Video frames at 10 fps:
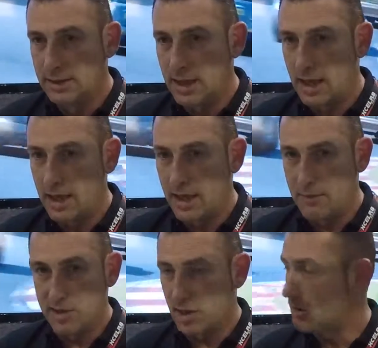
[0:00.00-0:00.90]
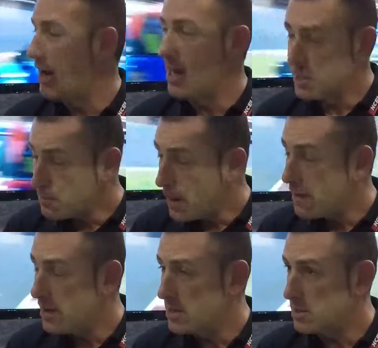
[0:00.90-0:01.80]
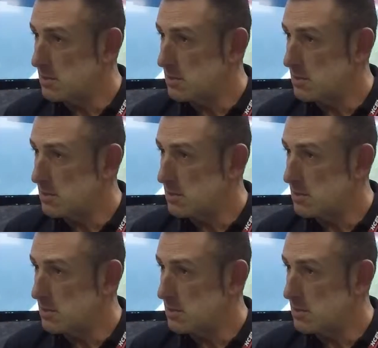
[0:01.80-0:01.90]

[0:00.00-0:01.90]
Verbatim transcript: Uh, it was a great experience.